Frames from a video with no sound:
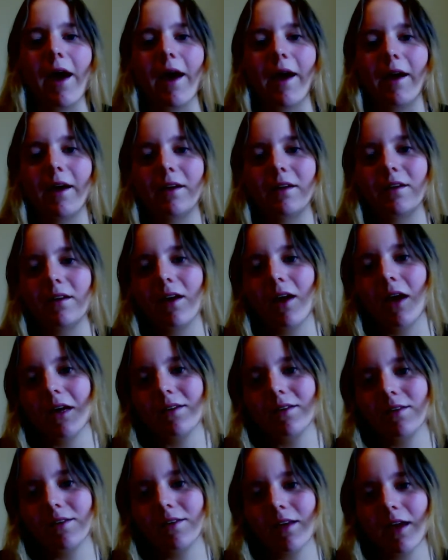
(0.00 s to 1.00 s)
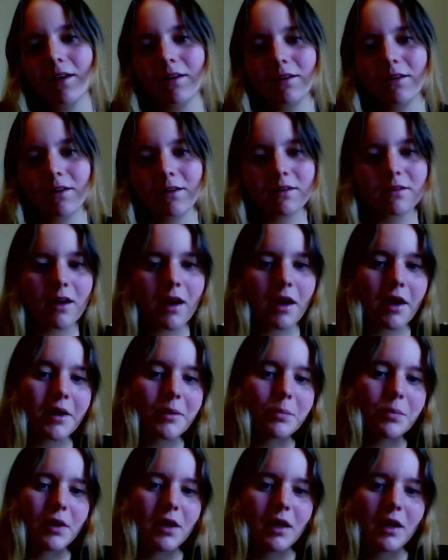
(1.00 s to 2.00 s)
and I stayed in
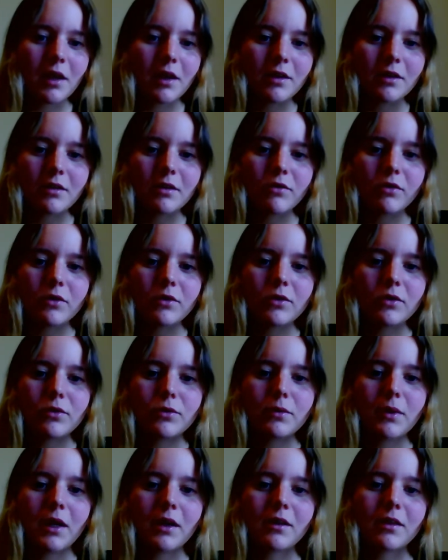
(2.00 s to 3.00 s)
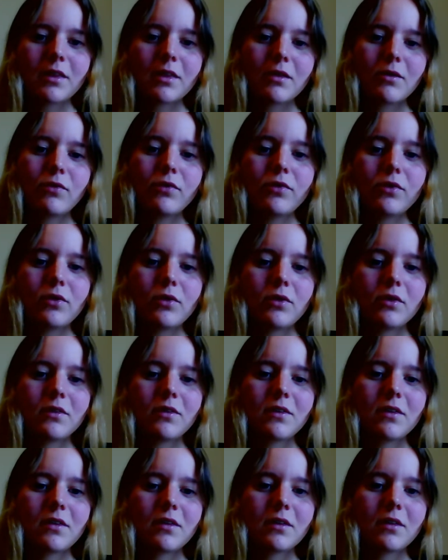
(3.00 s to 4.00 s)
Taipei during the
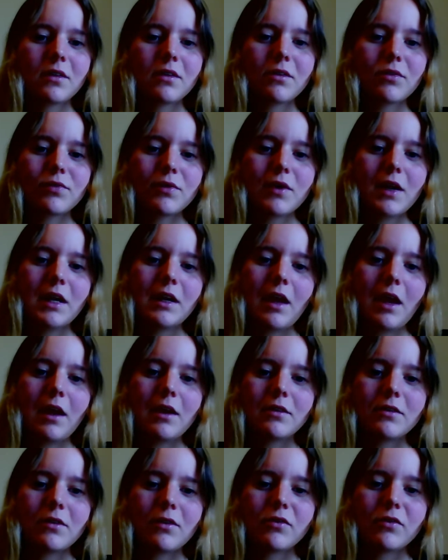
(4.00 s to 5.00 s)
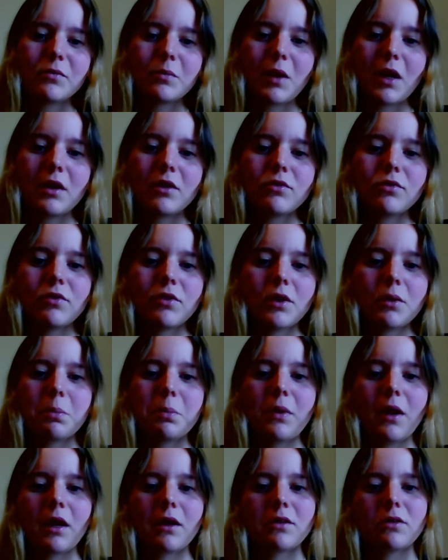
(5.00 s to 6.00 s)
first 3 days of my trip
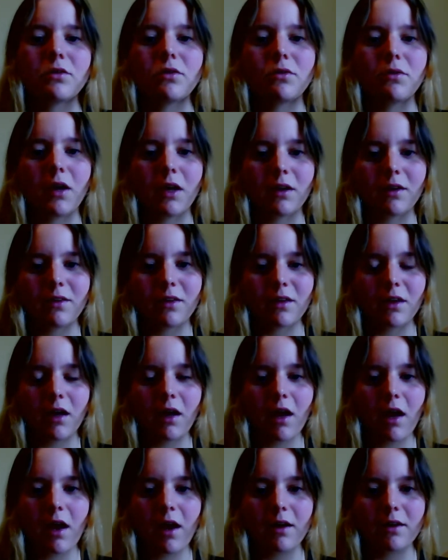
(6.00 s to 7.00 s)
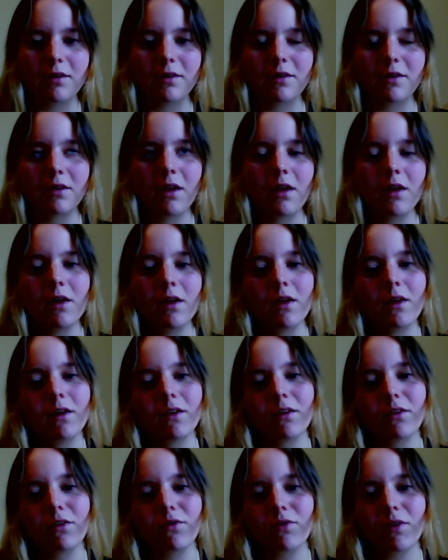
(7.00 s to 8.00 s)
and during the last
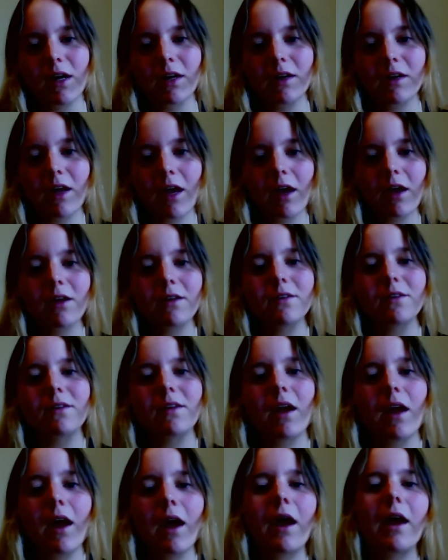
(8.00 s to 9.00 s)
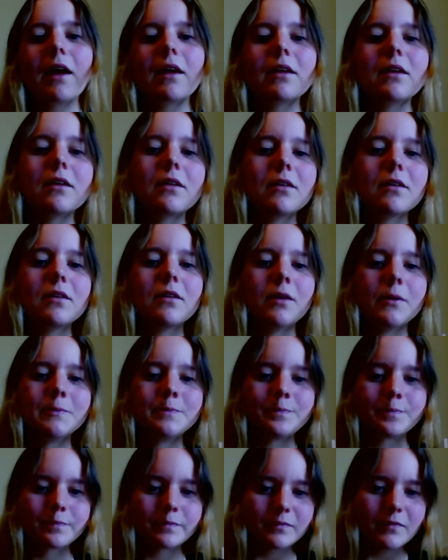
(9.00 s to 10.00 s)
3 days. And
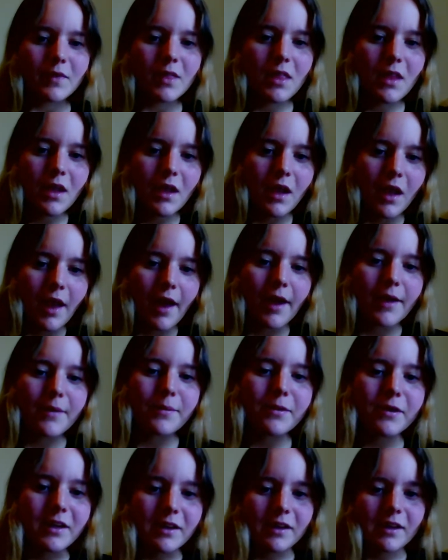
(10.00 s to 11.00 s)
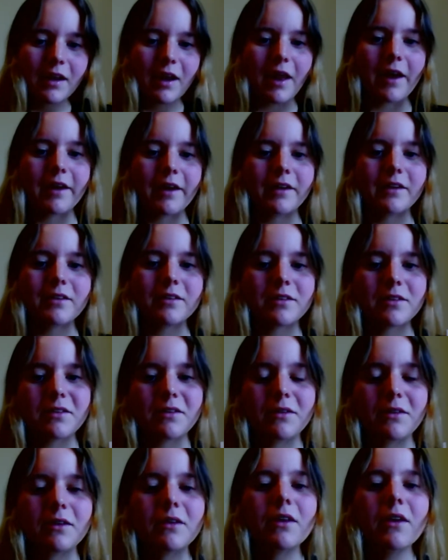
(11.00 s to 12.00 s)
I would like
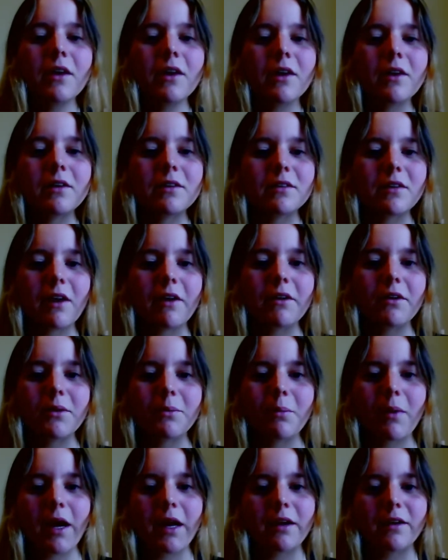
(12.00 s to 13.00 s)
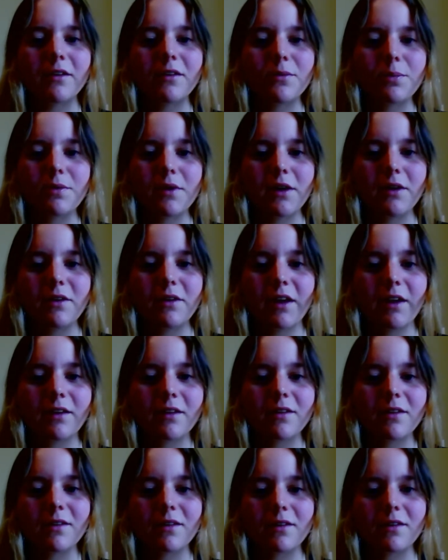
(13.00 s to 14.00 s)
to show you my
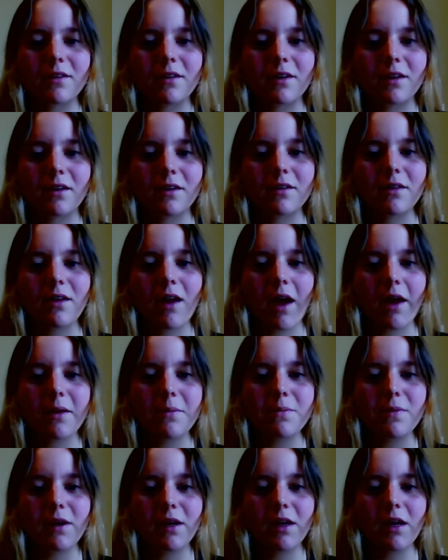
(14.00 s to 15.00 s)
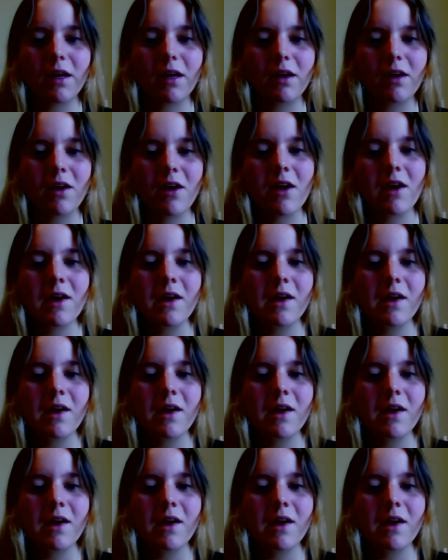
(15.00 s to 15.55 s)
experiences in Taipei.